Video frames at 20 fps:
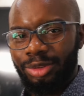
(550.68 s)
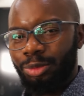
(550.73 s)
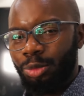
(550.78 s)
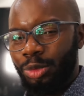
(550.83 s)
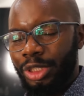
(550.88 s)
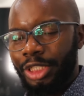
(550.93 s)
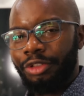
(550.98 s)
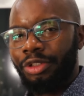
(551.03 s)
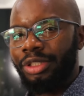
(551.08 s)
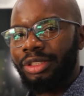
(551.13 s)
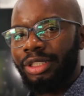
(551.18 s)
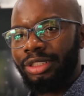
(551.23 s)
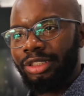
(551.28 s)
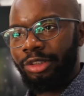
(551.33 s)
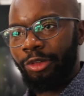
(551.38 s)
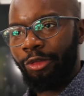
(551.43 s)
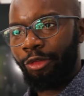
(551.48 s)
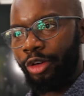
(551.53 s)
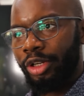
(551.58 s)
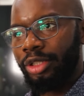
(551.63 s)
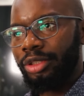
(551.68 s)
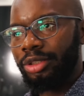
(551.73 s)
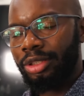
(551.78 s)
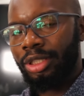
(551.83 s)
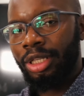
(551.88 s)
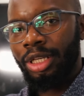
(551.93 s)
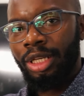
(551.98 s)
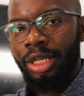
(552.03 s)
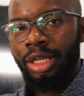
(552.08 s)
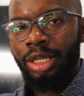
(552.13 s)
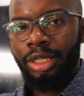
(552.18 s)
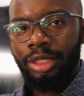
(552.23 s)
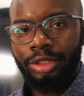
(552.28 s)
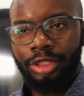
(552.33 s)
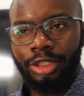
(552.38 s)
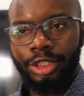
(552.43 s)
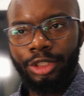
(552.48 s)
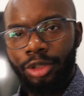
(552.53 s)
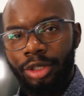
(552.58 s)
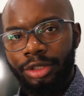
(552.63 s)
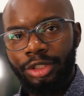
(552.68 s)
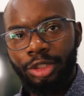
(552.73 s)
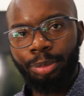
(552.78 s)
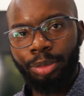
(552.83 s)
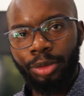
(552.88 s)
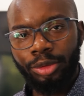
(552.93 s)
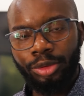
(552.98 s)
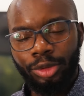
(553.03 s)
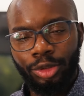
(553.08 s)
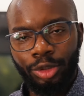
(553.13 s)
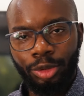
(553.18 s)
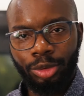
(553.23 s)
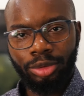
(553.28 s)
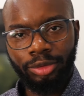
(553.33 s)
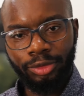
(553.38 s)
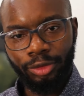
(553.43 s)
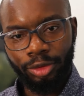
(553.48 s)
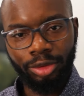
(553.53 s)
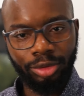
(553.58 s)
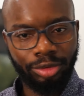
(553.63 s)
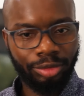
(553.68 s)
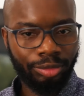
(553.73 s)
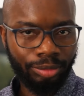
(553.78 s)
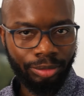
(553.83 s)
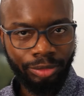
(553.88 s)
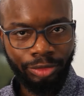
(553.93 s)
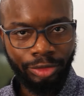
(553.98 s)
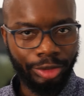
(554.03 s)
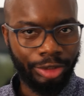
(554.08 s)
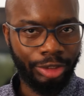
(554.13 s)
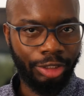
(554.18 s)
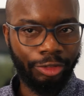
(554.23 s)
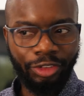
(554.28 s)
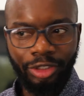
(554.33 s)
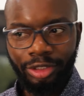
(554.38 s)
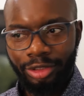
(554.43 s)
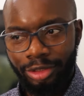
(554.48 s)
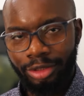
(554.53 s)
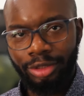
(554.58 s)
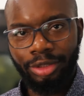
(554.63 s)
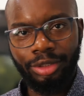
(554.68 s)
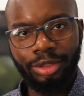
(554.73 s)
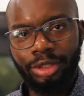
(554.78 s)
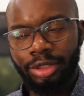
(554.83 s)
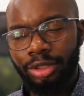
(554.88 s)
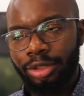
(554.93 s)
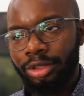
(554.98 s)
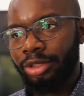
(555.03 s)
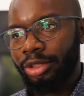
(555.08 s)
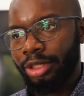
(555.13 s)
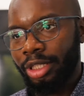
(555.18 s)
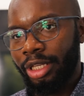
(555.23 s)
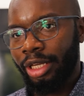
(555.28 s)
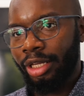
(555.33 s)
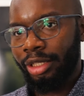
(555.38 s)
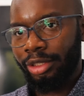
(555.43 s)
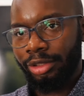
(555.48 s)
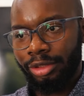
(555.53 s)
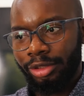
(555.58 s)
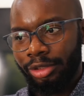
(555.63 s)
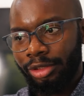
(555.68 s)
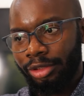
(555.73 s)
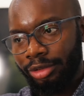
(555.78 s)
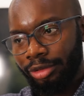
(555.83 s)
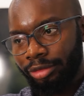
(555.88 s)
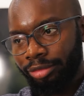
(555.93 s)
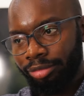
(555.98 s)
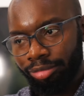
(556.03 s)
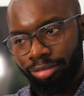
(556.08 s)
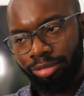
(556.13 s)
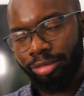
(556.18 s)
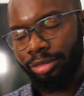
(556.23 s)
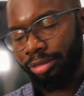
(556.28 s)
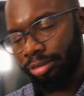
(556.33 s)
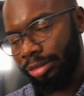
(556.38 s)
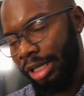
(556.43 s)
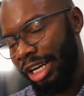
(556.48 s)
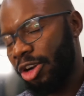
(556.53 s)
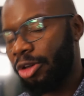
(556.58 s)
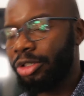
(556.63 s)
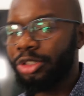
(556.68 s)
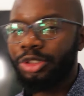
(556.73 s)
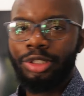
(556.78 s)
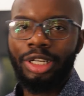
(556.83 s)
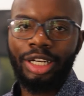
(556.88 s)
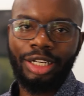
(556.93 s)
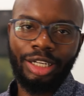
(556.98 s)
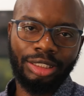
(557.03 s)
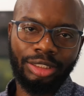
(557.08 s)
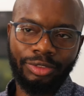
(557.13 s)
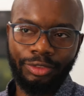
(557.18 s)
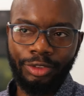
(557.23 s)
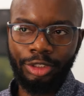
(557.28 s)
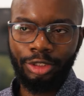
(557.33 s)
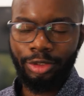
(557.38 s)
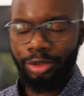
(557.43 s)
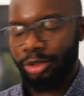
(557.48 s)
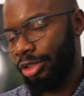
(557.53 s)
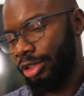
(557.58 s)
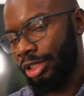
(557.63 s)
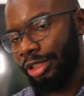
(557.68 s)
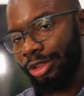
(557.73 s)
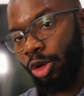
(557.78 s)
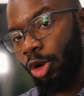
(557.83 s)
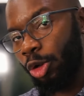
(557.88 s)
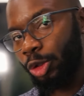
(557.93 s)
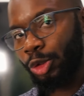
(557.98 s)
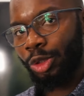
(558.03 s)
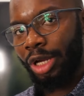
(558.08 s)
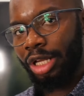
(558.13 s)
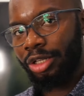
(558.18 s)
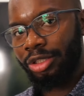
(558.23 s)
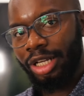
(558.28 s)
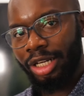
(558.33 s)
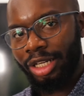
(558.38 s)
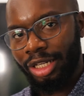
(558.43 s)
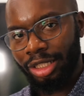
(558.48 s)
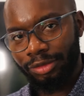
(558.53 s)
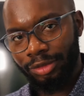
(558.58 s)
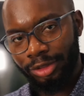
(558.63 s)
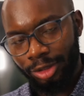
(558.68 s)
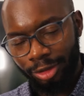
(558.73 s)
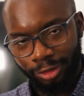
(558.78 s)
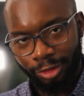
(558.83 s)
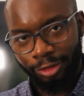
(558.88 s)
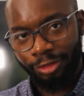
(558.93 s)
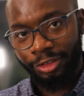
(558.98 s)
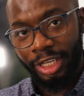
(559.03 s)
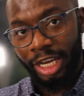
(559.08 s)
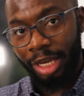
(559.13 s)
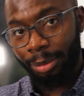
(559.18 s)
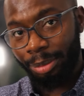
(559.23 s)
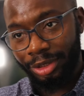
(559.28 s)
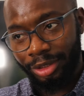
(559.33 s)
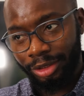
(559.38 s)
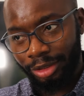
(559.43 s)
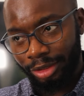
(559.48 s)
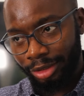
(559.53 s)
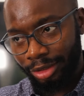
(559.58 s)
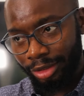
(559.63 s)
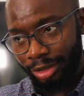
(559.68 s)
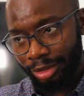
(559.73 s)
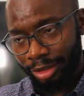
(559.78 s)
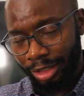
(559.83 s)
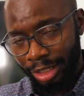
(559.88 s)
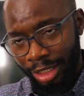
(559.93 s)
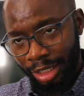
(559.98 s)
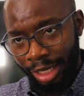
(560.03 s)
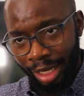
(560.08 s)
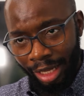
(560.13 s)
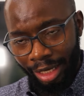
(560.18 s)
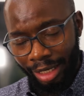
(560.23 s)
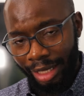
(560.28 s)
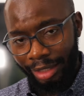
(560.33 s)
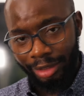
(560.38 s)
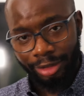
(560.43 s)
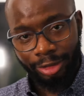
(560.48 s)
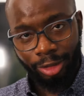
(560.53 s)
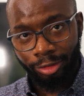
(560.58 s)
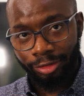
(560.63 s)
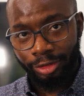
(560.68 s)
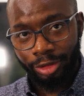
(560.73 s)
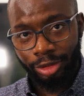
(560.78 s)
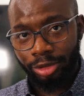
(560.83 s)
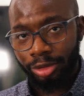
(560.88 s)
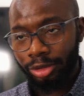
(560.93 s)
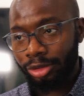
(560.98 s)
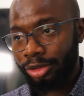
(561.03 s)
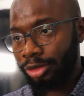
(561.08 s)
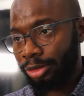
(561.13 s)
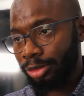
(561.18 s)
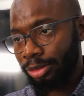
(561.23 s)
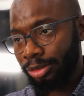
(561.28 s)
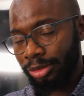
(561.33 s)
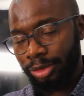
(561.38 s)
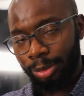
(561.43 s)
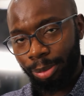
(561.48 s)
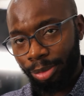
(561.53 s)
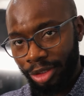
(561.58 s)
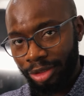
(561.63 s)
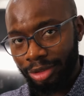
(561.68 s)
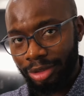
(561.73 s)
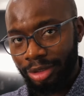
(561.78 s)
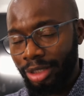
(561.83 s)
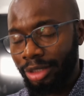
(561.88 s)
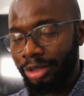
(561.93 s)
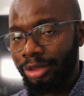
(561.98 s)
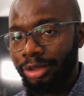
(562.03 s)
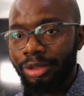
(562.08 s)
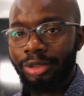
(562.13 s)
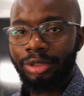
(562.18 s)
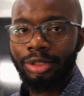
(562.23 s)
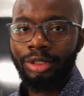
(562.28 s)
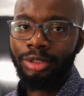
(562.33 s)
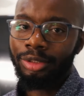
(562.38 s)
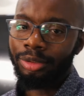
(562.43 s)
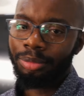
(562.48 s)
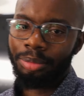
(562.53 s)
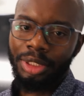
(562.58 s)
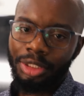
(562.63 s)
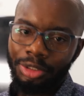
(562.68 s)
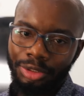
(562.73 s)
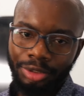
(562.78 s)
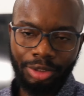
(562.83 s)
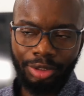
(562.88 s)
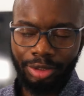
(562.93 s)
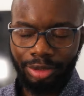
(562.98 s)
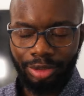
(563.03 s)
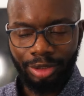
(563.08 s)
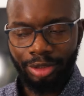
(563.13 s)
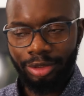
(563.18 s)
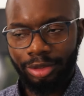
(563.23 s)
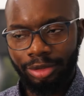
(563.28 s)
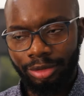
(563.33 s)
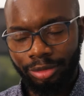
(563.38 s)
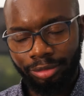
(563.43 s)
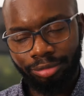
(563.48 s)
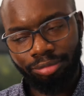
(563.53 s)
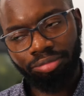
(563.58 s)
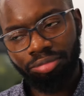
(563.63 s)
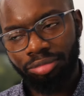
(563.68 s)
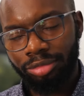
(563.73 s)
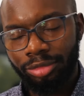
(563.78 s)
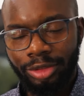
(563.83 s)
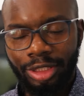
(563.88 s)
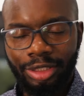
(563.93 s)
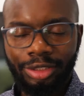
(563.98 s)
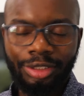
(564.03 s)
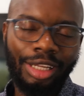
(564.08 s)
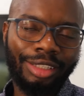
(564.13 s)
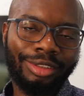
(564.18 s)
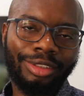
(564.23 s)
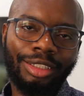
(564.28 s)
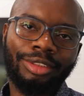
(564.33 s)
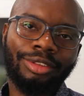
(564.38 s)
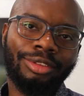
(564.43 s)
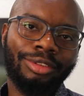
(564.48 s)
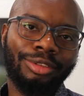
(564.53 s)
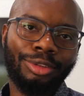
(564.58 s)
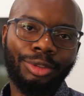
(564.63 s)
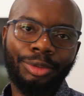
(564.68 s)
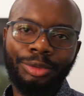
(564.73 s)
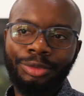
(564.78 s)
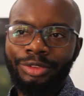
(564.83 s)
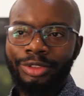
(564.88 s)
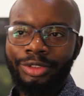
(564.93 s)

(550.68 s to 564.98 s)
we created different security protocols for the different citizens and according to their classifications. There's also another classification for VIP citizens like governors, the president, ministers, and things like that. So